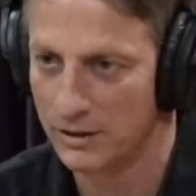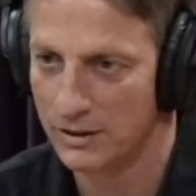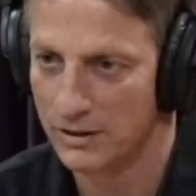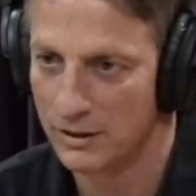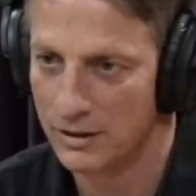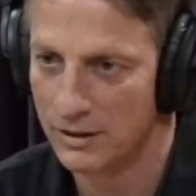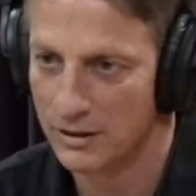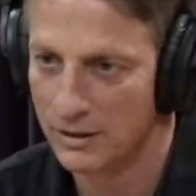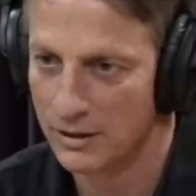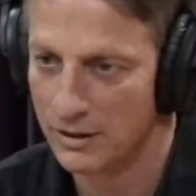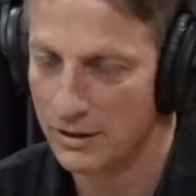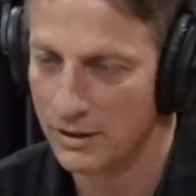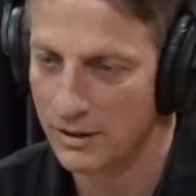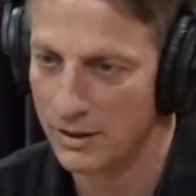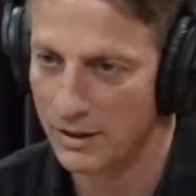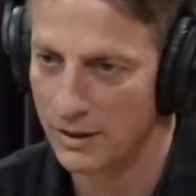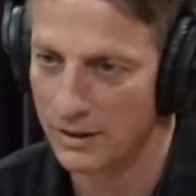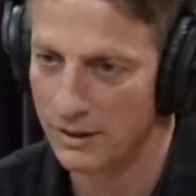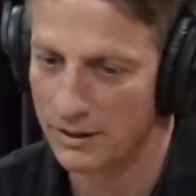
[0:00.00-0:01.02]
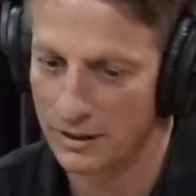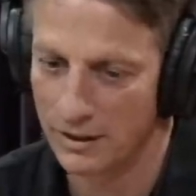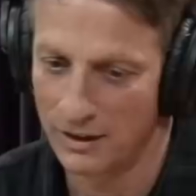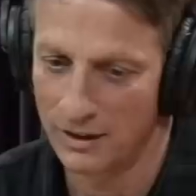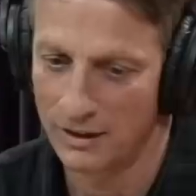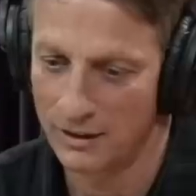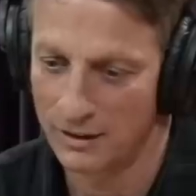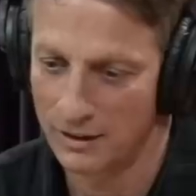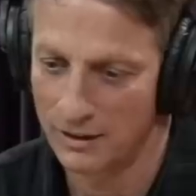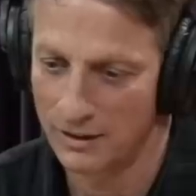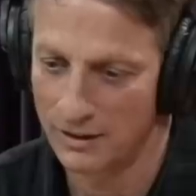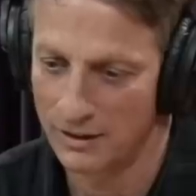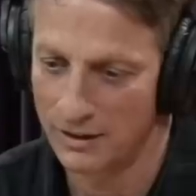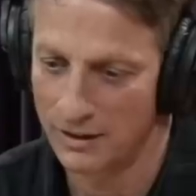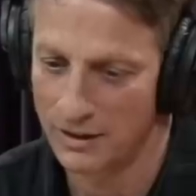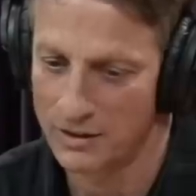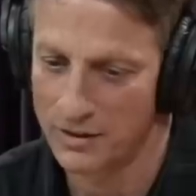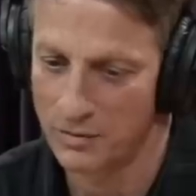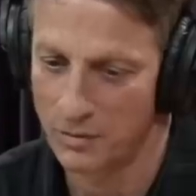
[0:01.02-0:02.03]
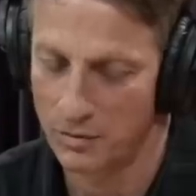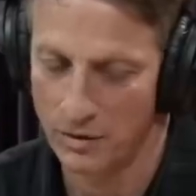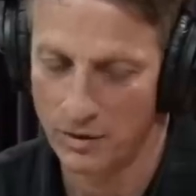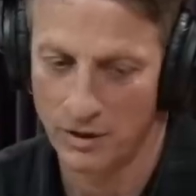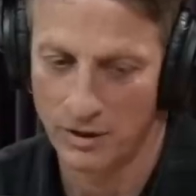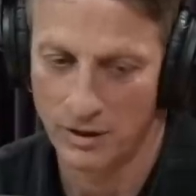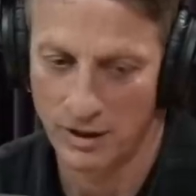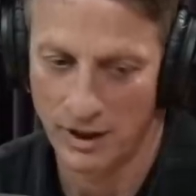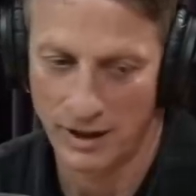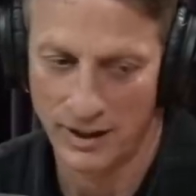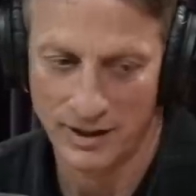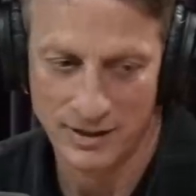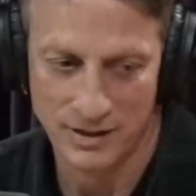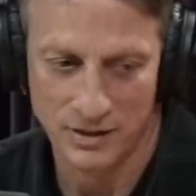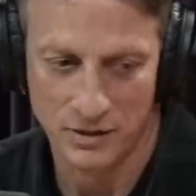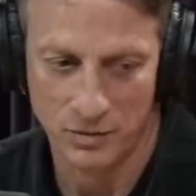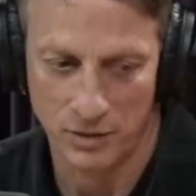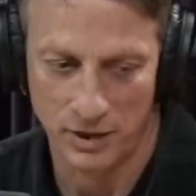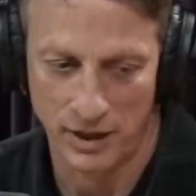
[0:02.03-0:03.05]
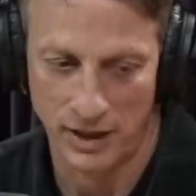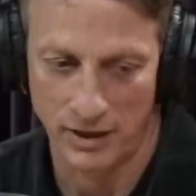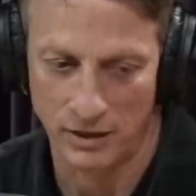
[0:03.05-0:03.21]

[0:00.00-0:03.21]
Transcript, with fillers: It seems like, and uh, it, it's I guess it's weird.